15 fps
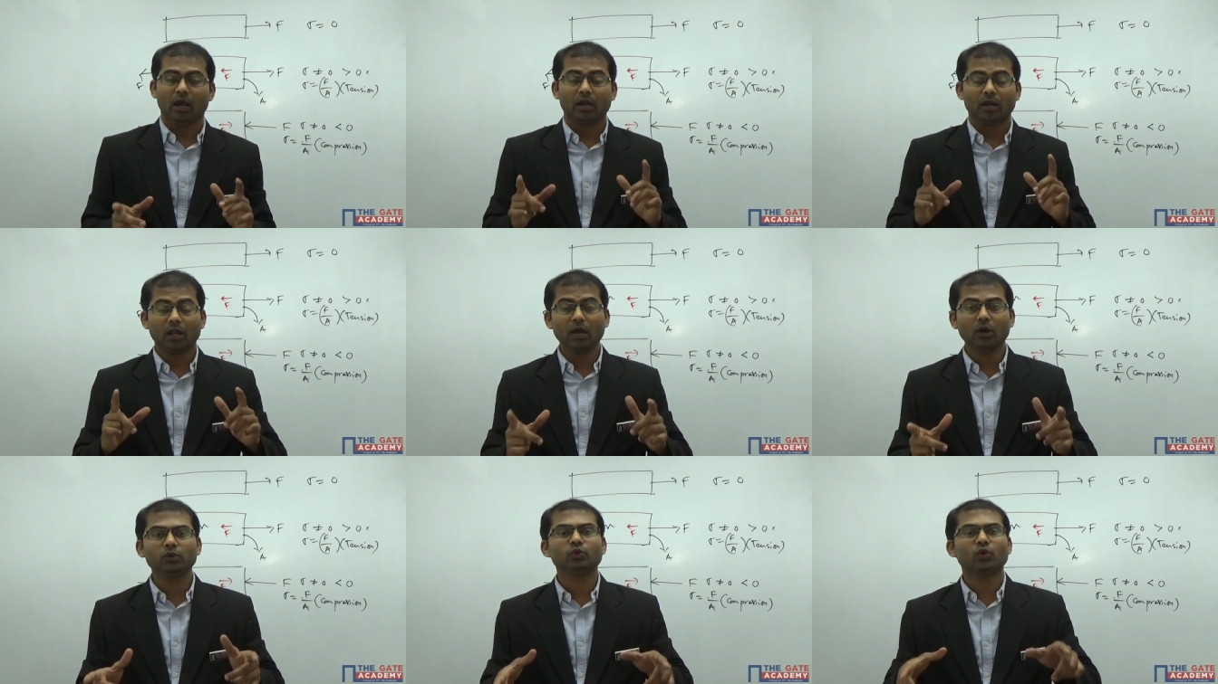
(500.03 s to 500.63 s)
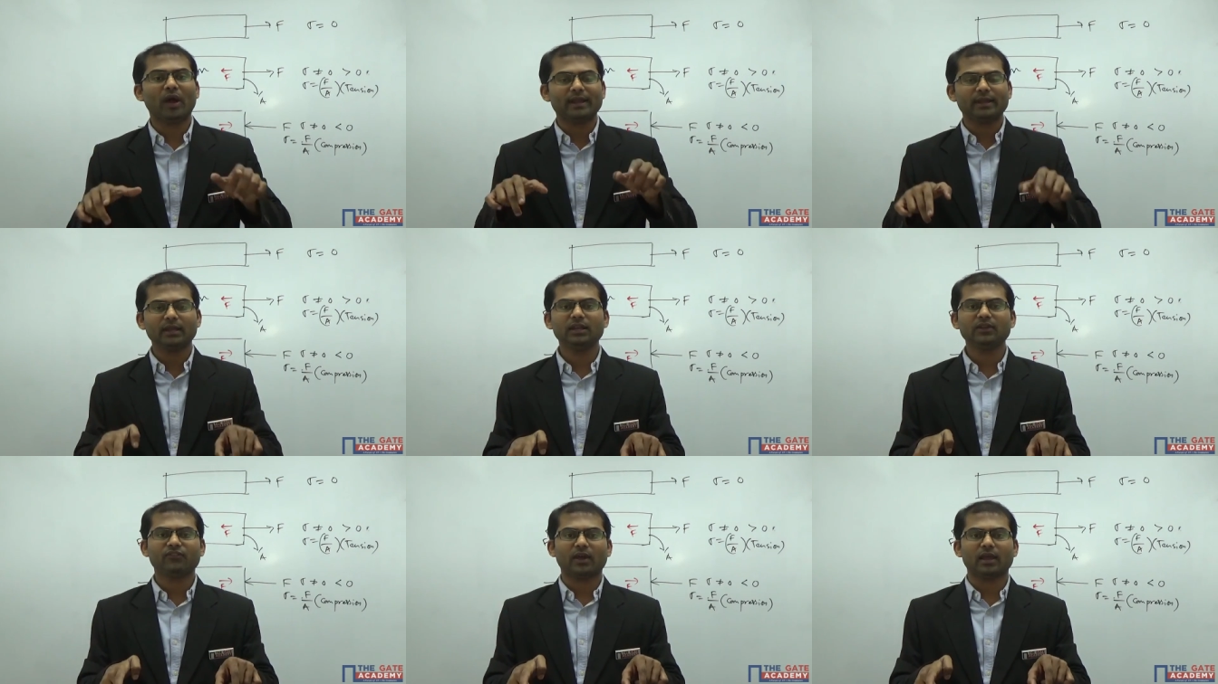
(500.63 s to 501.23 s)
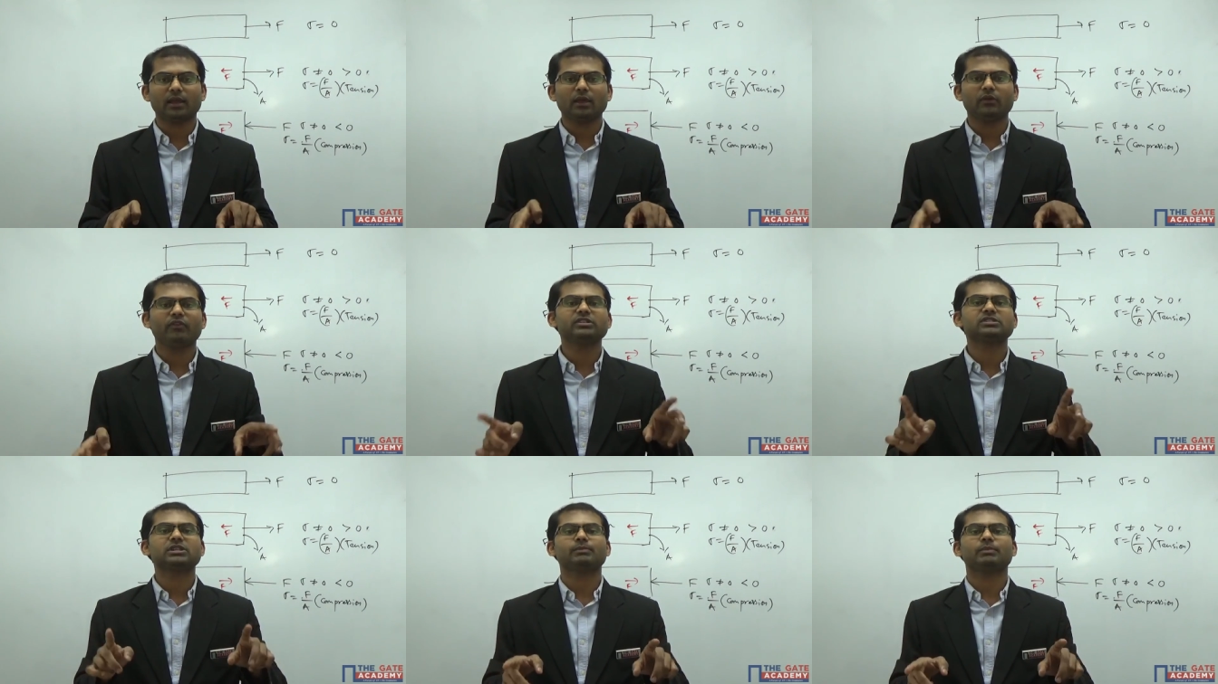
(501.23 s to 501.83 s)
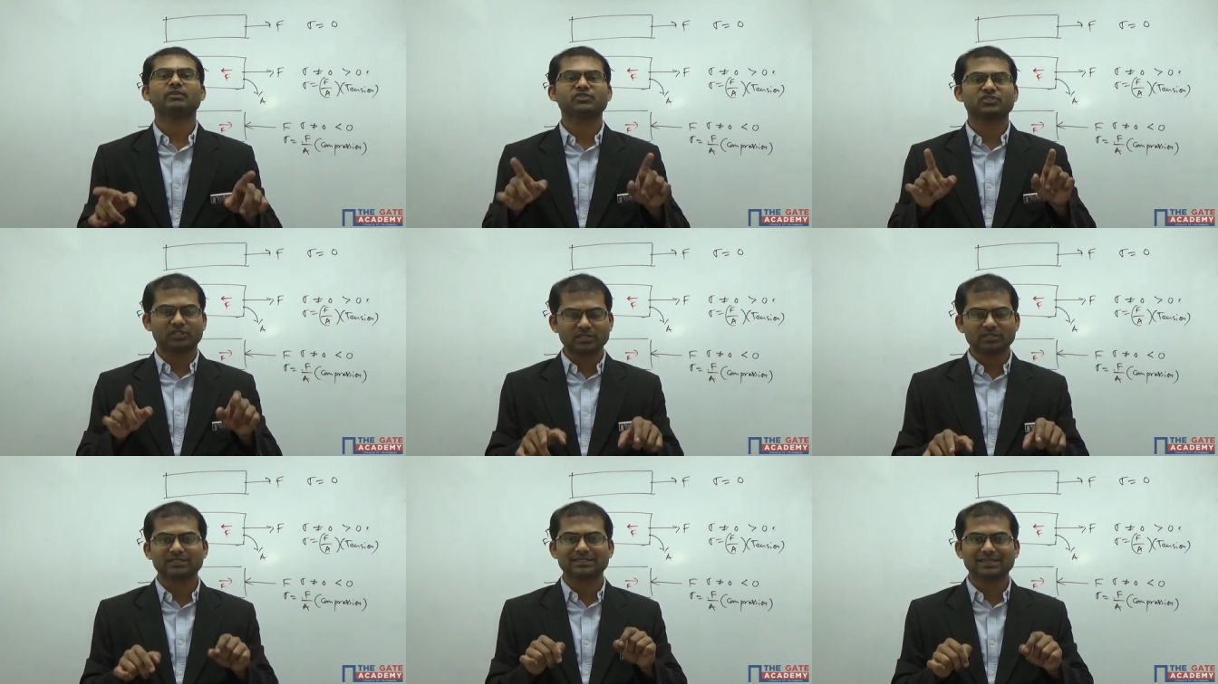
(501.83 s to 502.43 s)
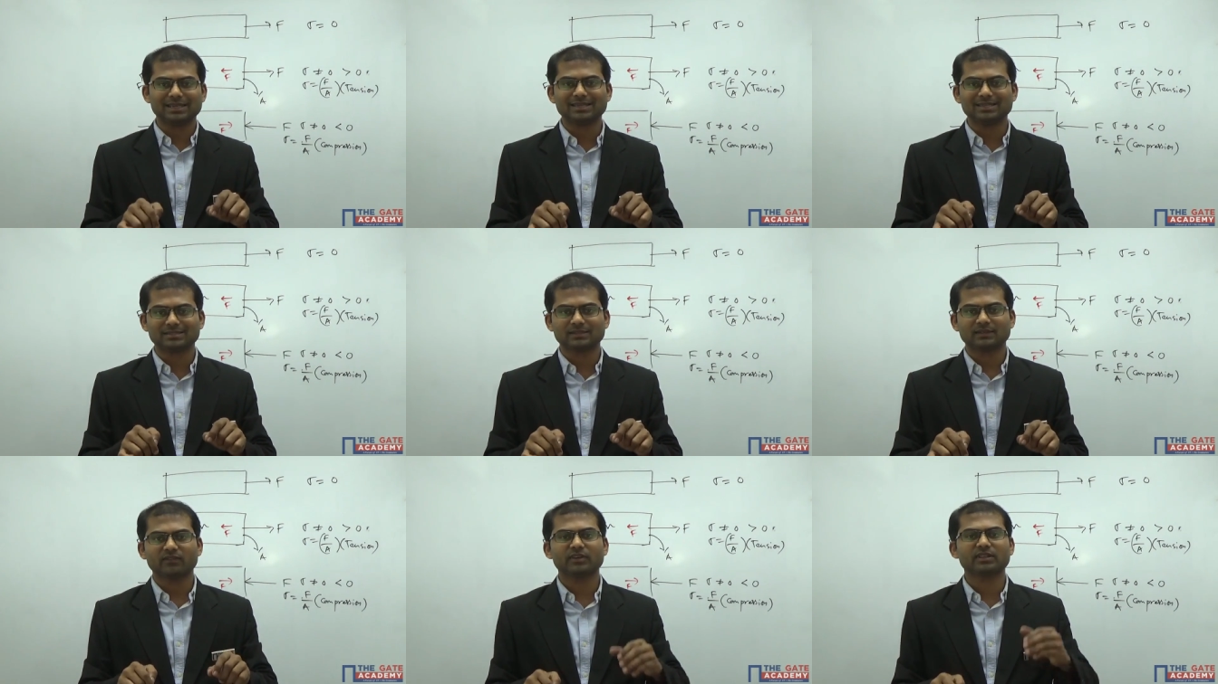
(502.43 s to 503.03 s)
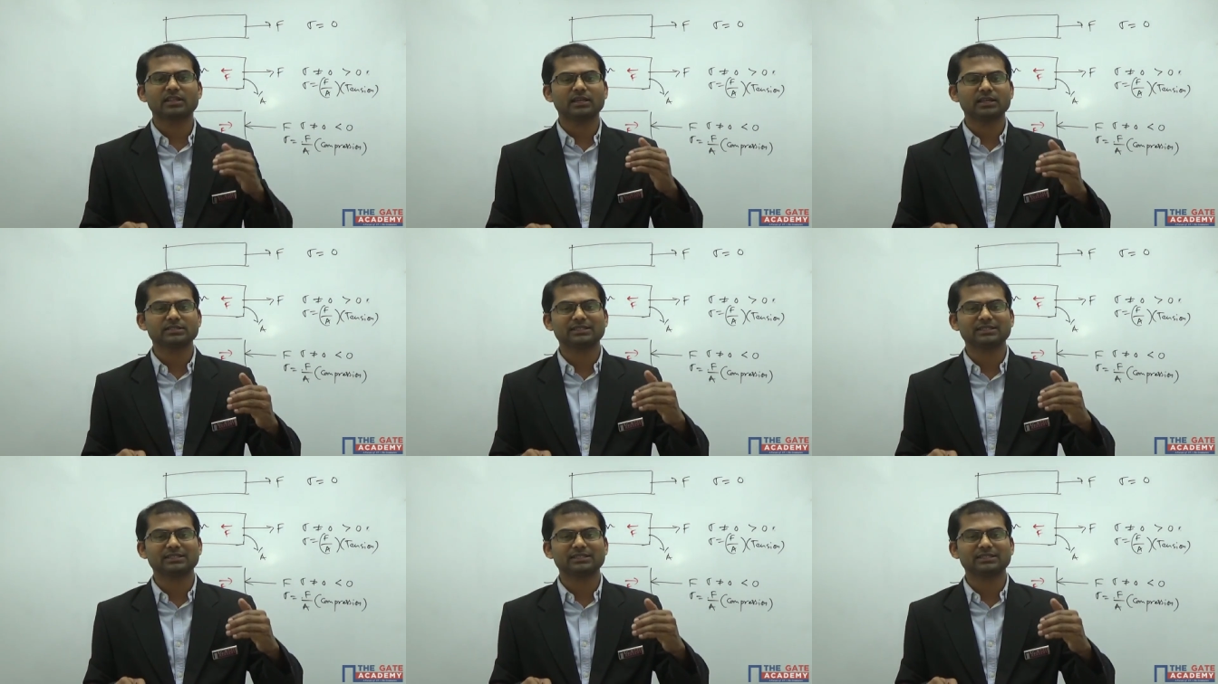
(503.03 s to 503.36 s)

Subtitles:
Now, to identify which type of stress it is, whether it